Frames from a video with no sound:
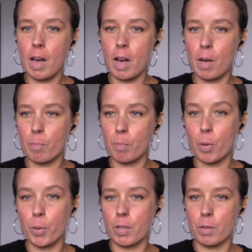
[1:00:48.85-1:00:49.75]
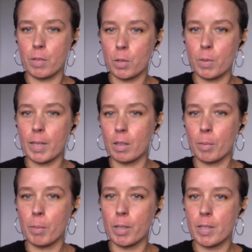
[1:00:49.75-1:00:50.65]
but also
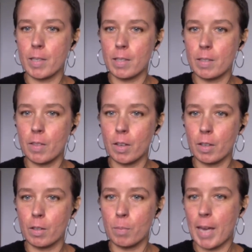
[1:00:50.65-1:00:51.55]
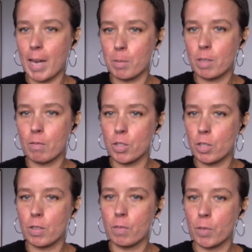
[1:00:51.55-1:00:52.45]
socioeconomic policies that could be aimed at
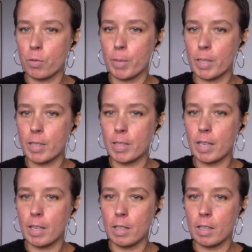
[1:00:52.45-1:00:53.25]
reducing vulnerability and